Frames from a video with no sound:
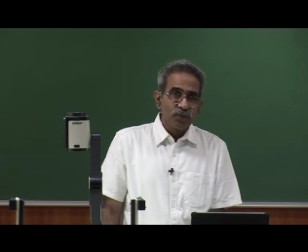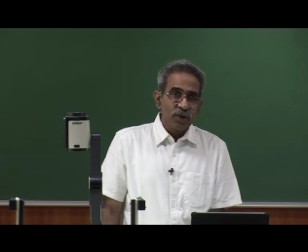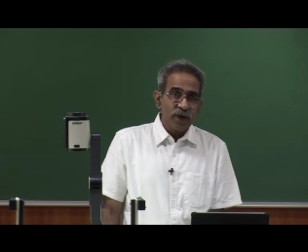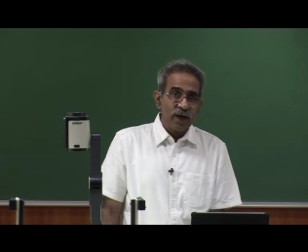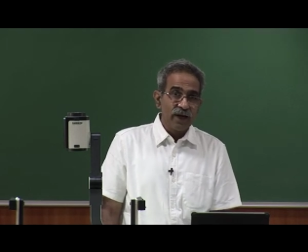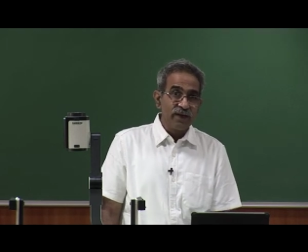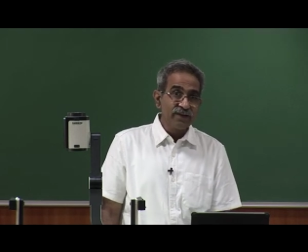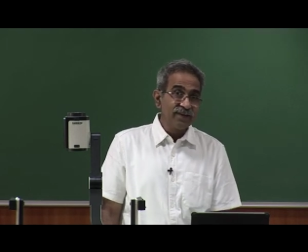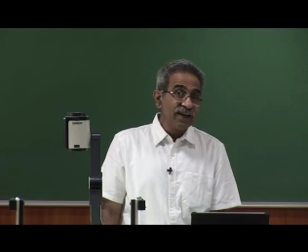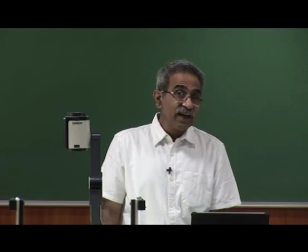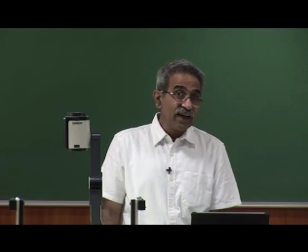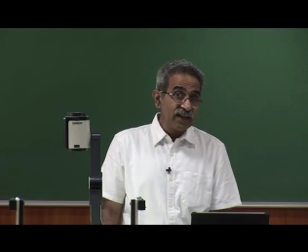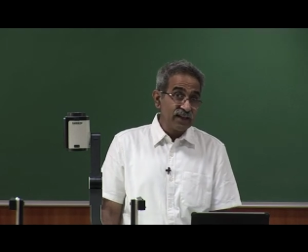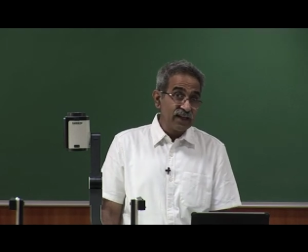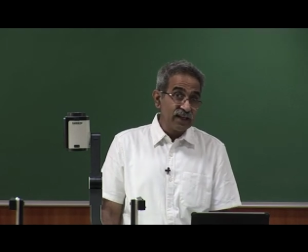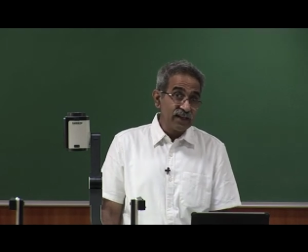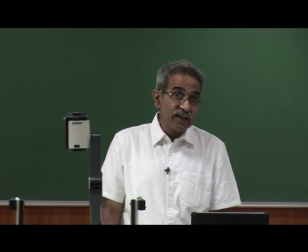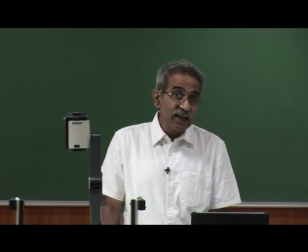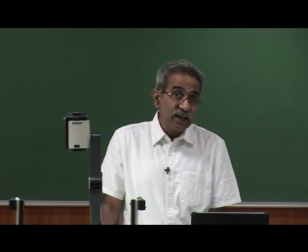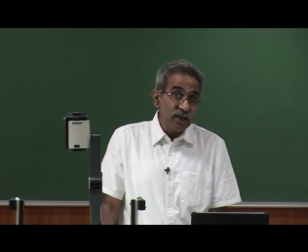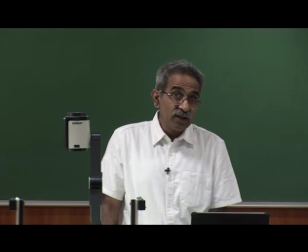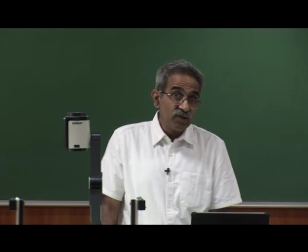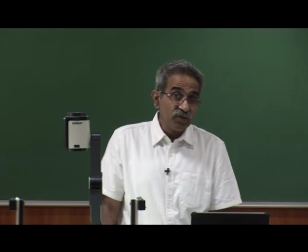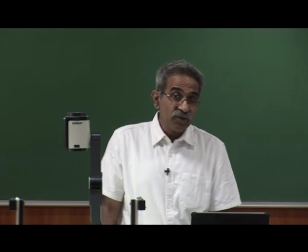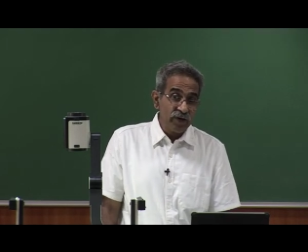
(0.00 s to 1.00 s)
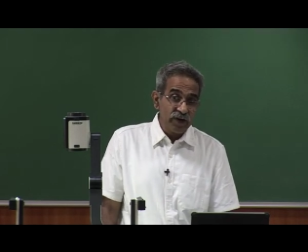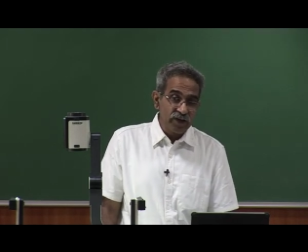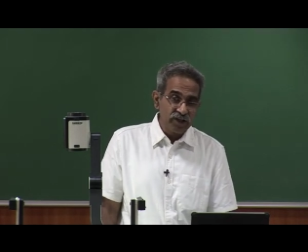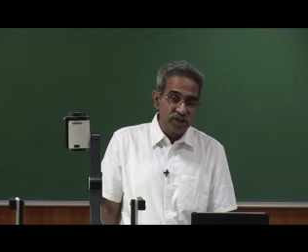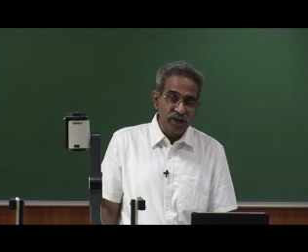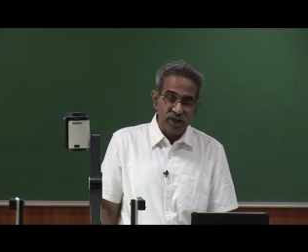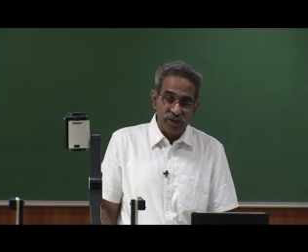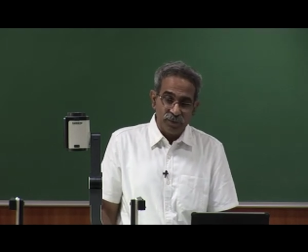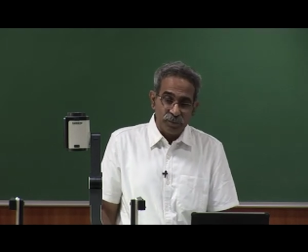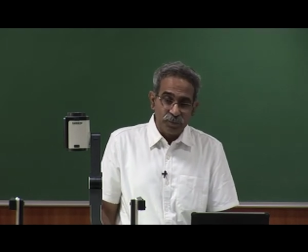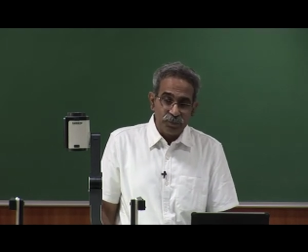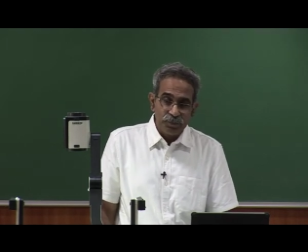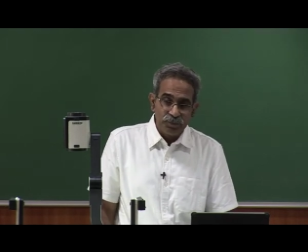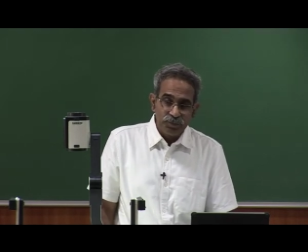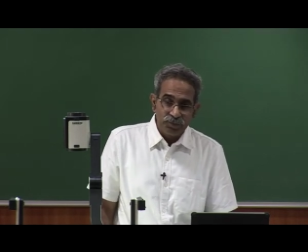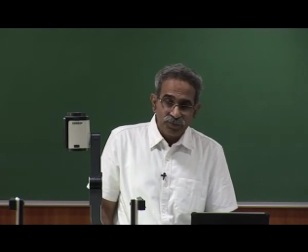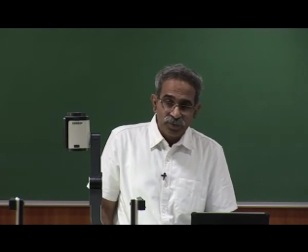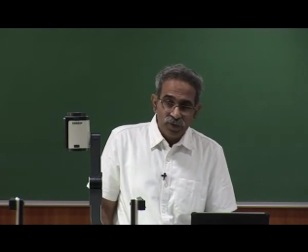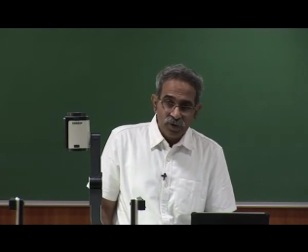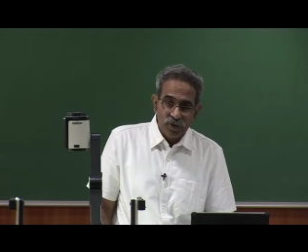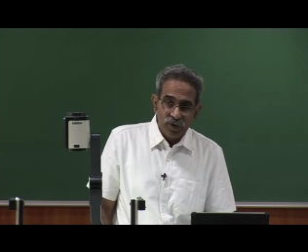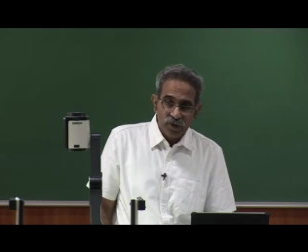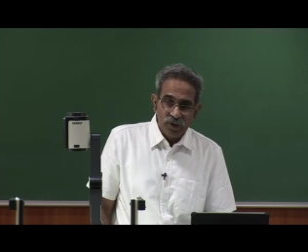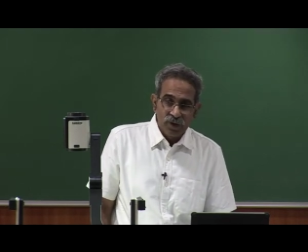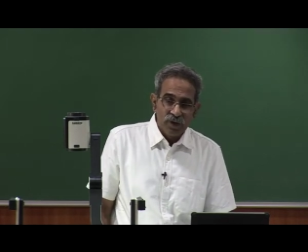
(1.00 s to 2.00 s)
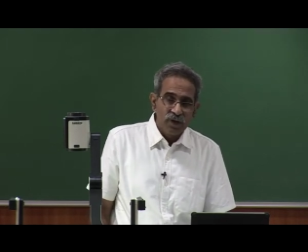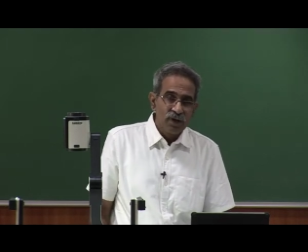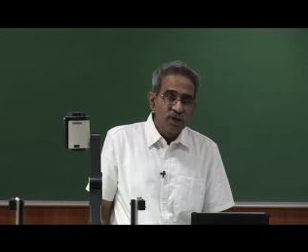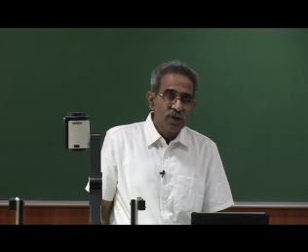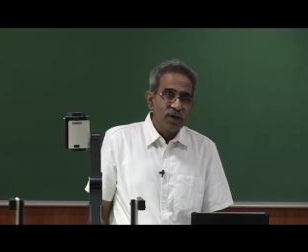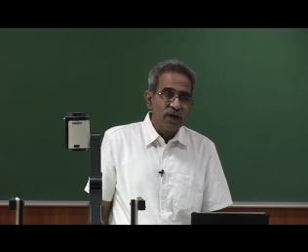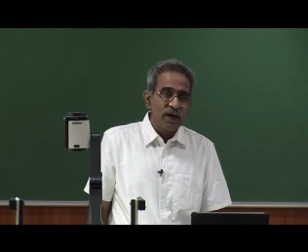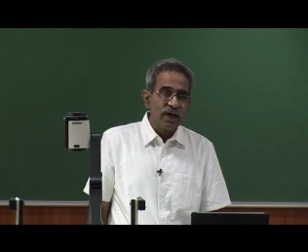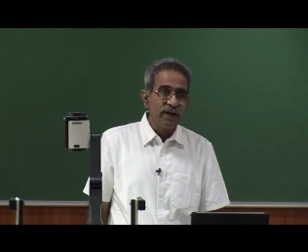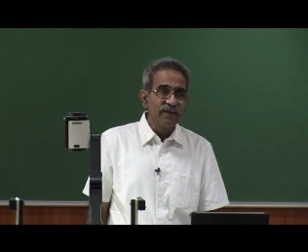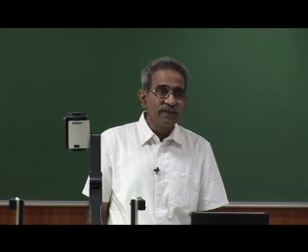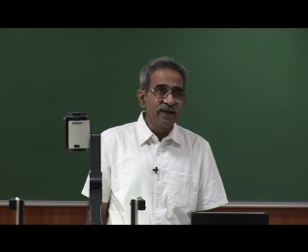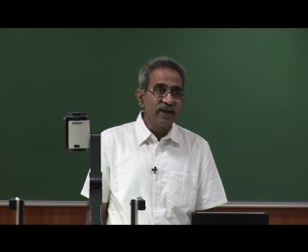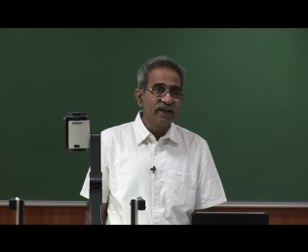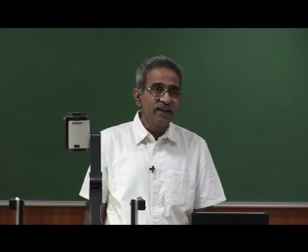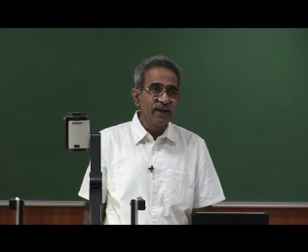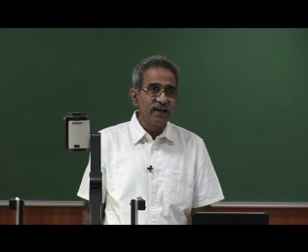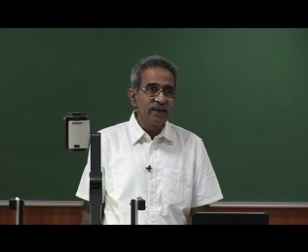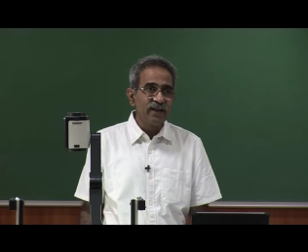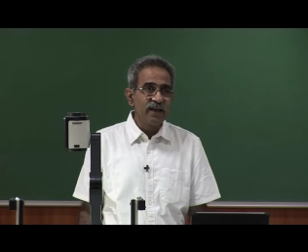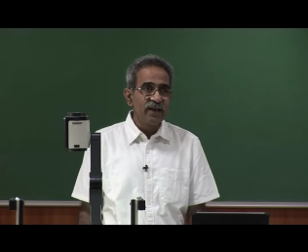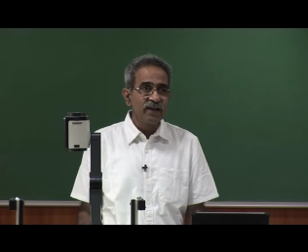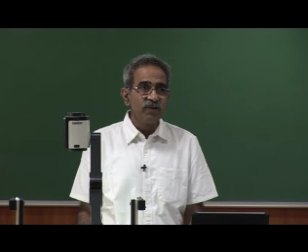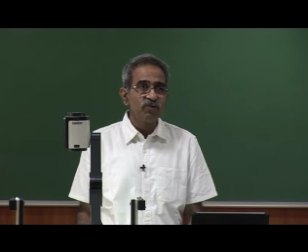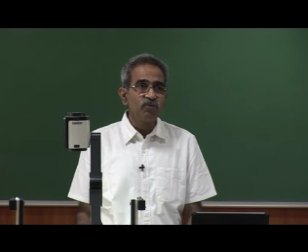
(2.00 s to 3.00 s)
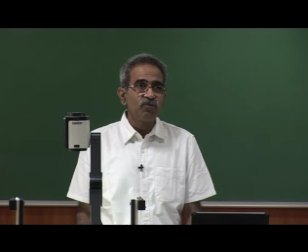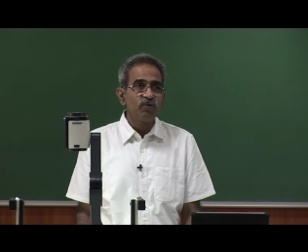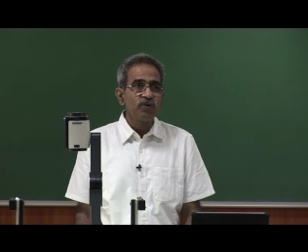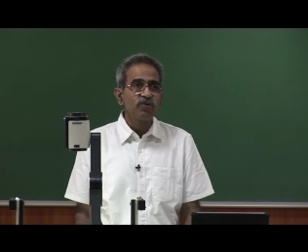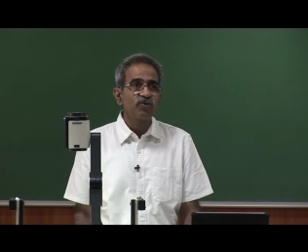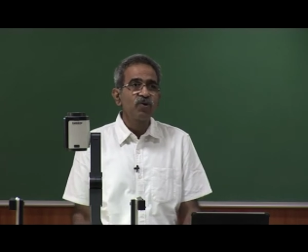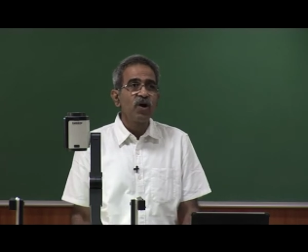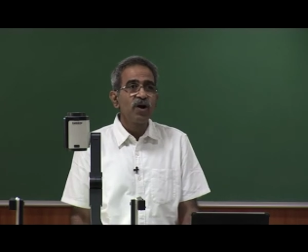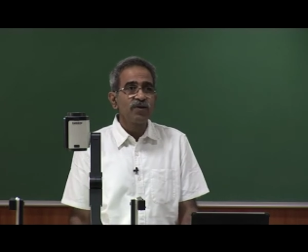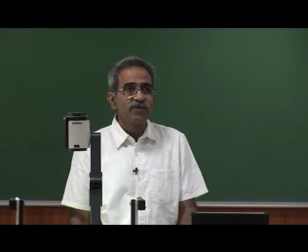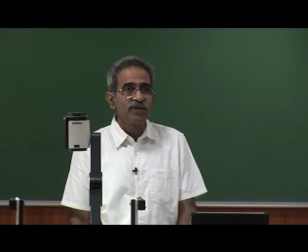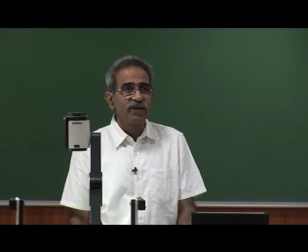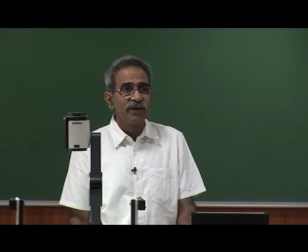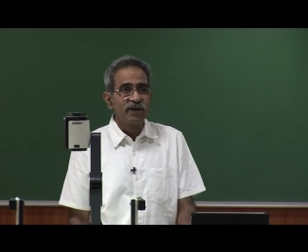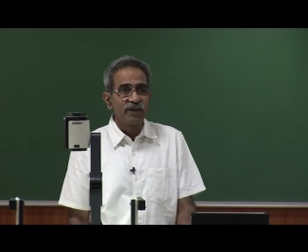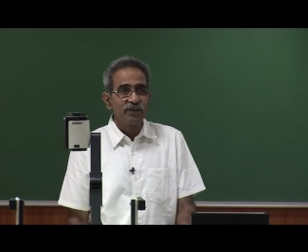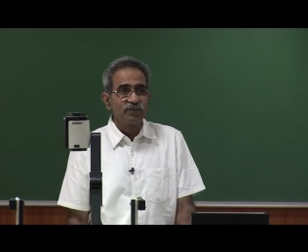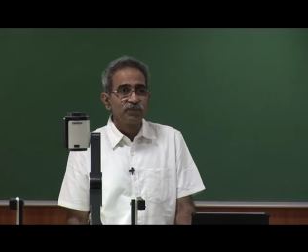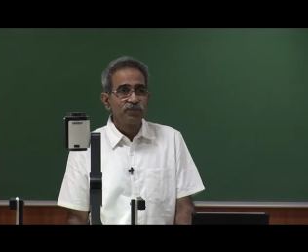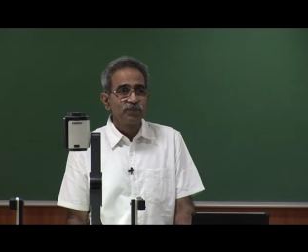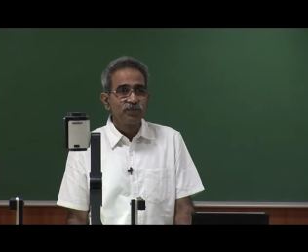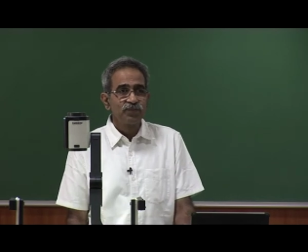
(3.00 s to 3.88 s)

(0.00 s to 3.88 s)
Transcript: I say that there is friction, I say that there is viscosity,